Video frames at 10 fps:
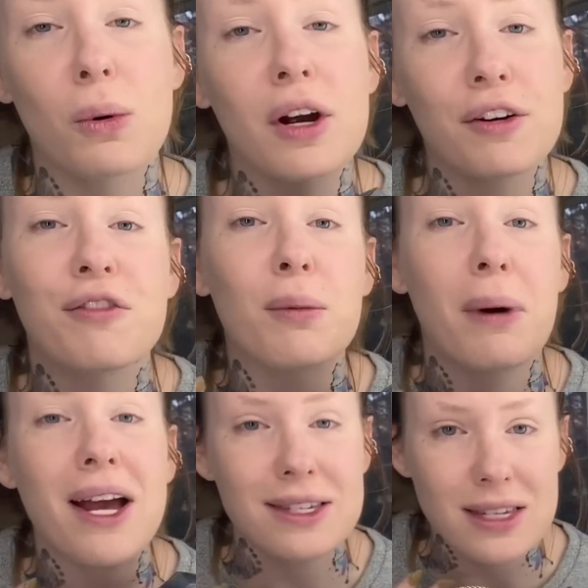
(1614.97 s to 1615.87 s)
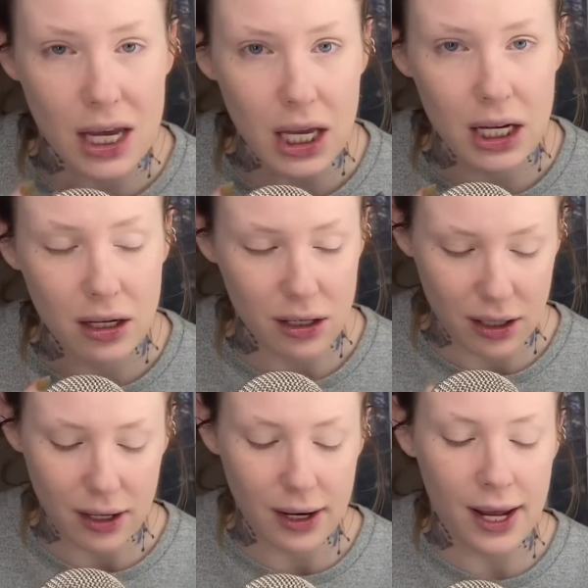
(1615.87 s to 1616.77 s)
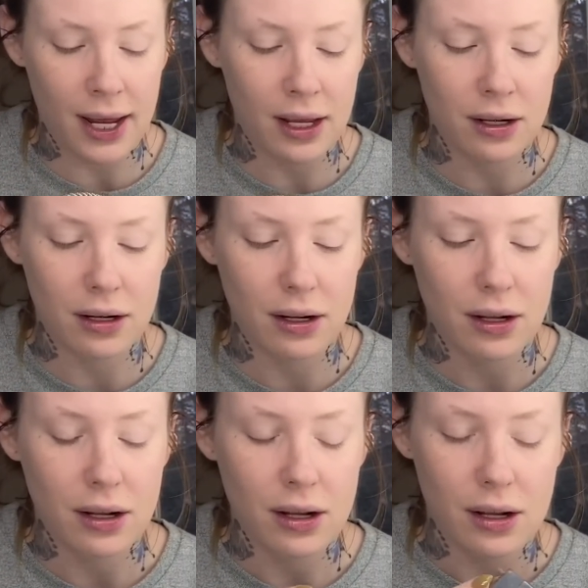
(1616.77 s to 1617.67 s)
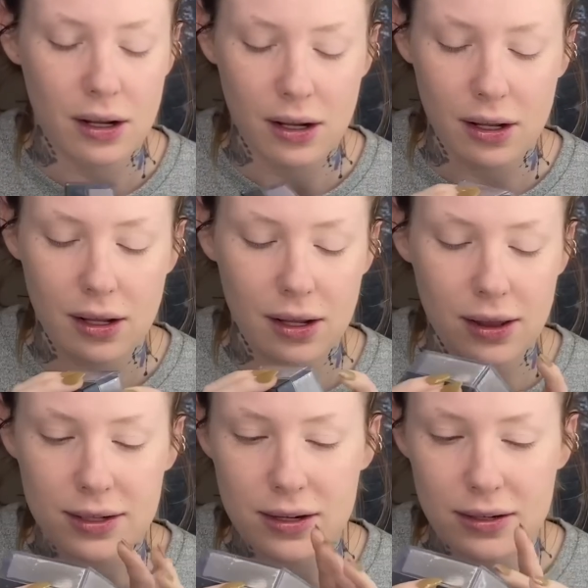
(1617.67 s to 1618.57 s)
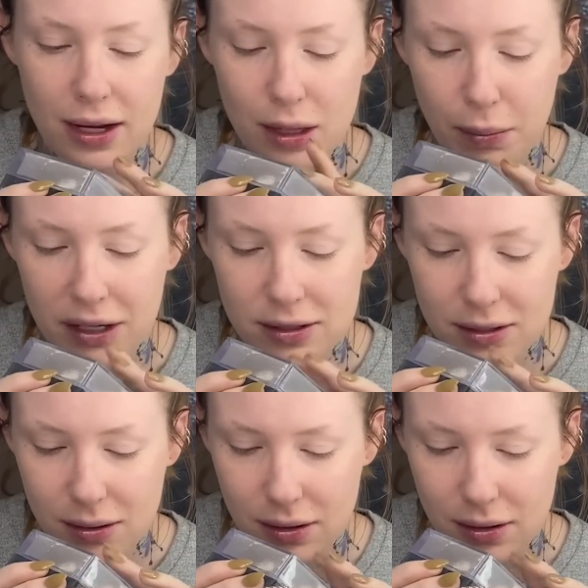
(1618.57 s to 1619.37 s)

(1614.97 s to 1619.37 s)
work for my skin. And this is like the best